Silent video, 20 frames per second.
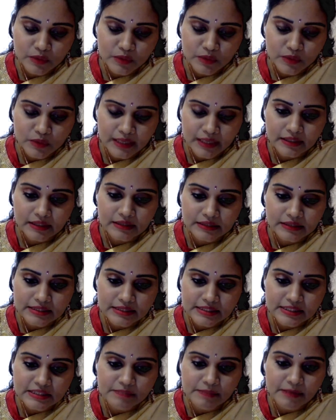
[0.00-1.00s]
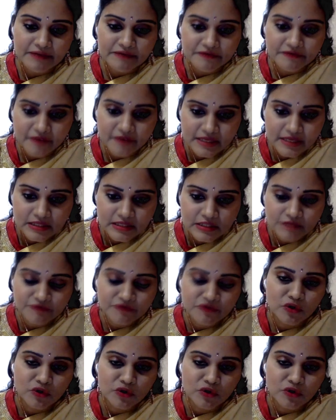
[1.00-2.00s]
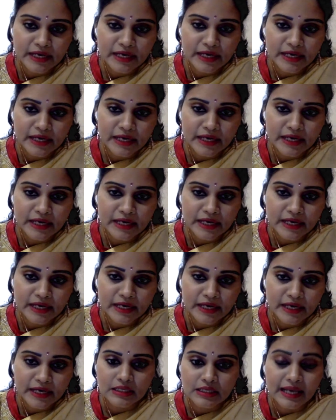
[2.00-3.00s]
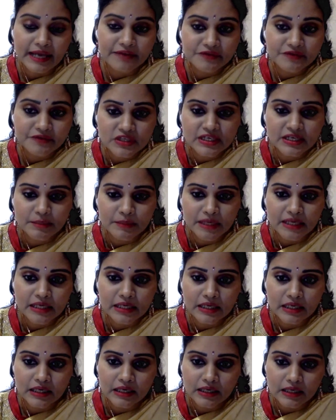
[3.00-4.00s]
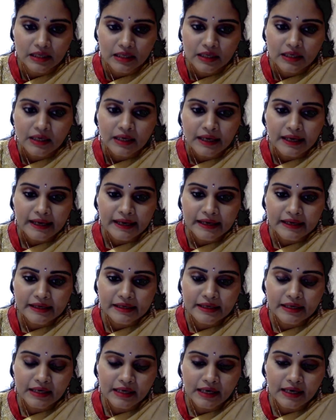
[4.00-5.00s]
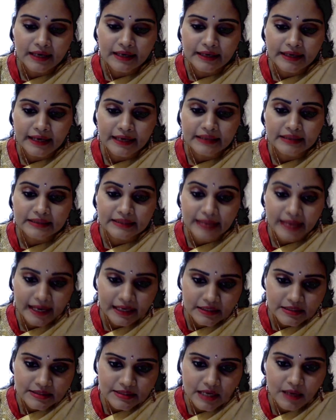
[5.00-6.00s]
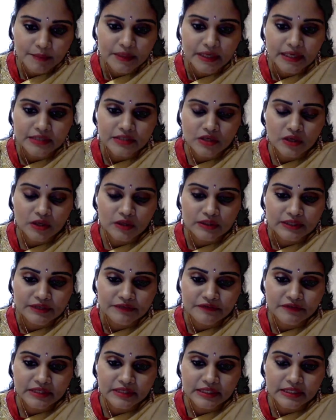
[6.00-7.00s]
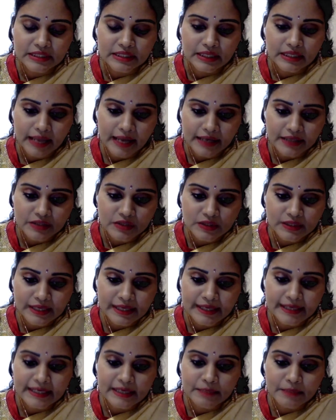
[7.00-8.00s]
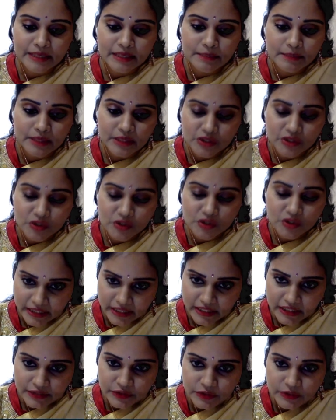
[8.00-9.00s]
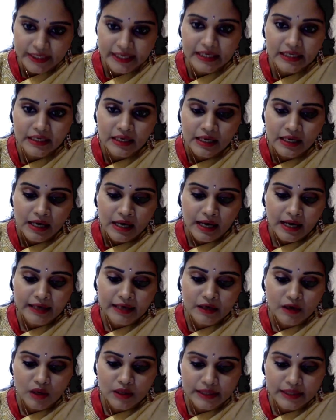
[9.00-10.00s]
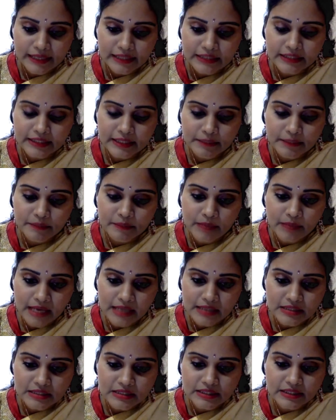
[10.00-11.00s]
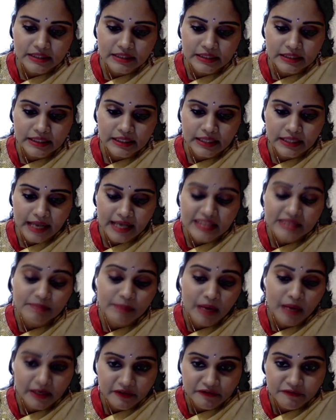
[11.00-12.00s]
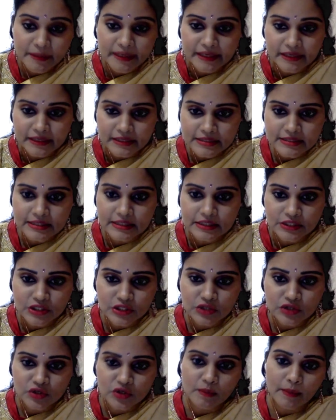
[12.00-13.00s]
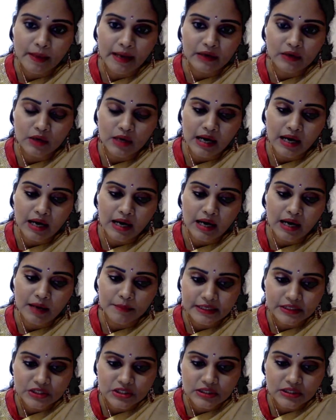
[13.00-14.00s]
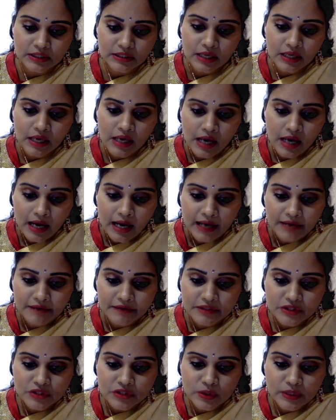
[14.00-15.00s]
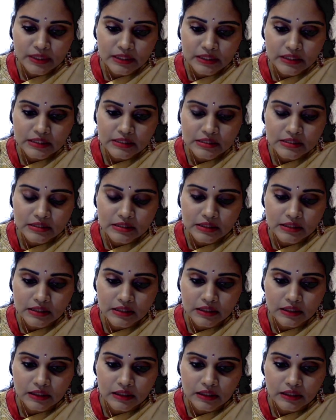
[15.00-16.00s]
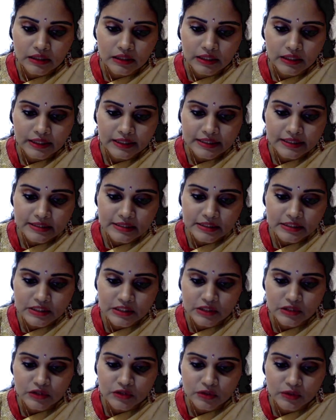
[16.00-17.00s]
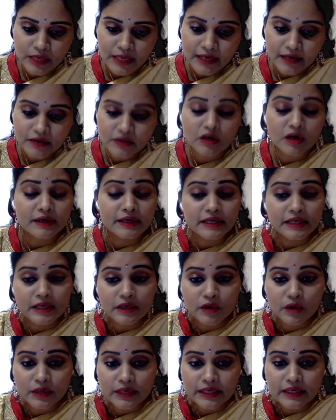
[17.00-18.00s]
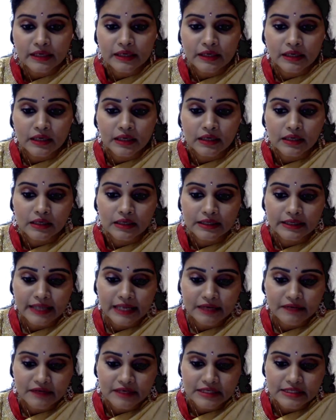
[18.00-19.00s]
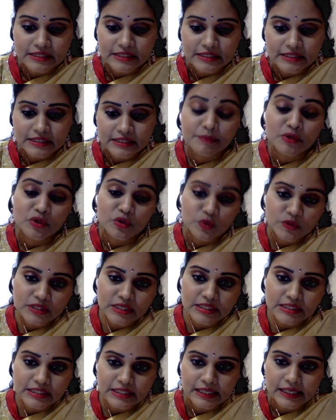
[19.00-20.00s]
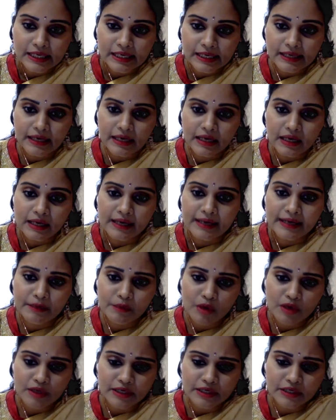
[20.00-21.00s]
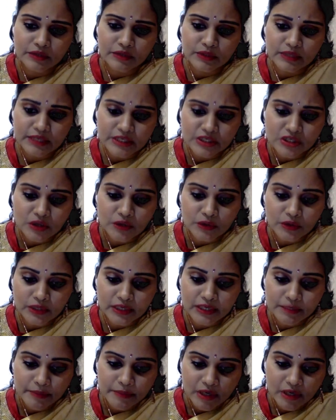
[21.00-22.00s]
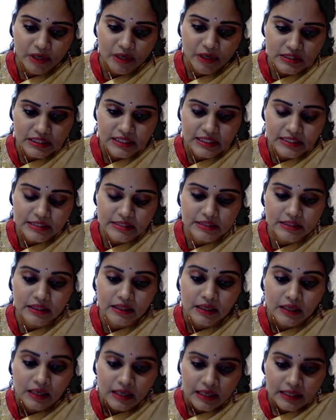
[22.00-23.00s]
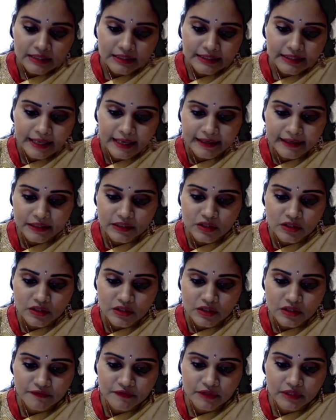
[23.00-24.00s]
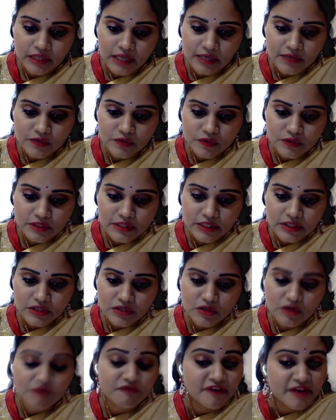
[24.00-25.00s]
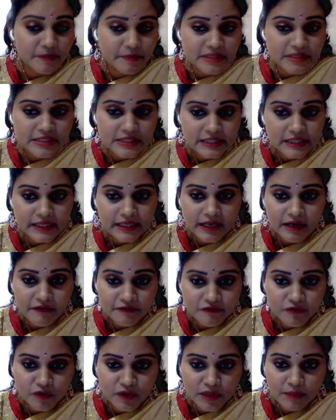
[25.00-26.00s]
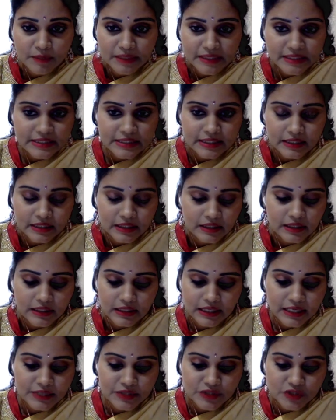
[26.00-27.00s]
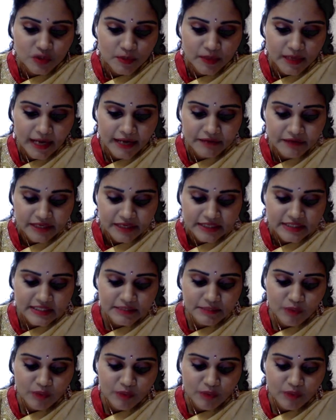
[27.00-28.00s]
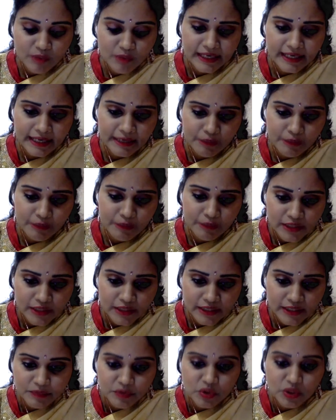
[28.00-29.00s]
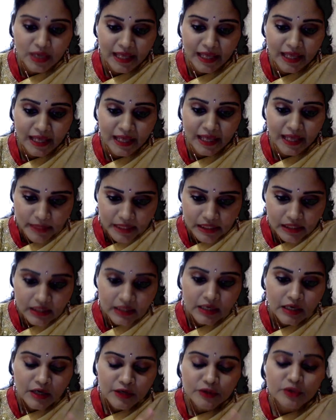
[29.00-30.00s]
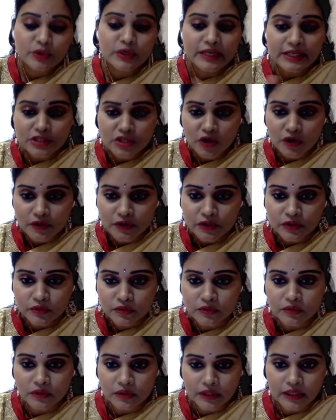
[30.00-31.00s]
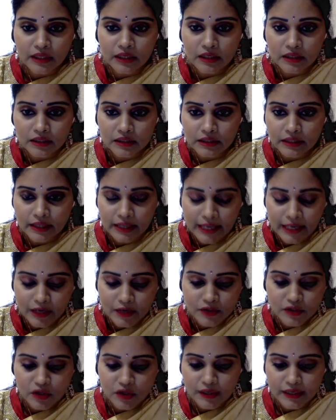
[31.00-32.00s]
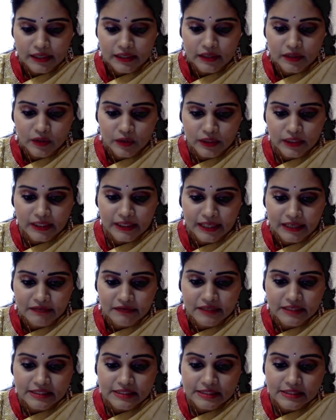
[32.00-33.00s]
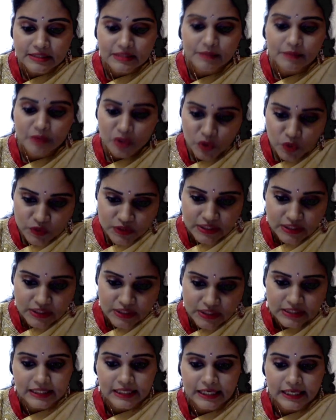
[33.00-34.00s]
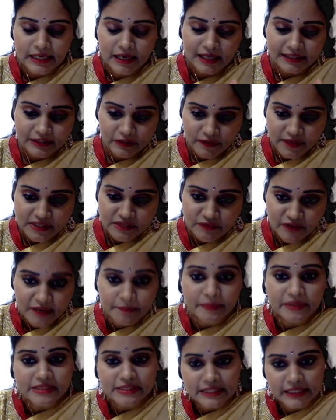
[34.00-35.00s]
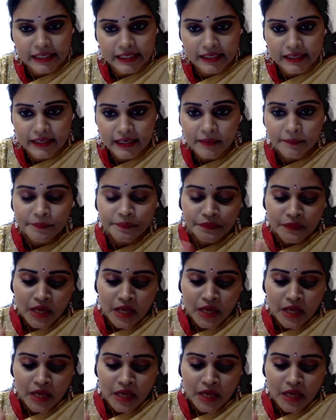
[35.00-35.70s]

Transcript: And this is my first foray into this live streaming area. And I thank Samrat Chowdhery for actually enabling me to be here today. I contacted him last year as part of my research into tobacco harm reduction. I was doing this research into electronic nicotine delivery system users in India, and I wanted to reach out to him because he's the director of Association of Vapers India Forum. It's a consumer advocacy body, and I wanted him to help me to reach out to electronic nicotine delivery system users in India, otherwise vapers in India.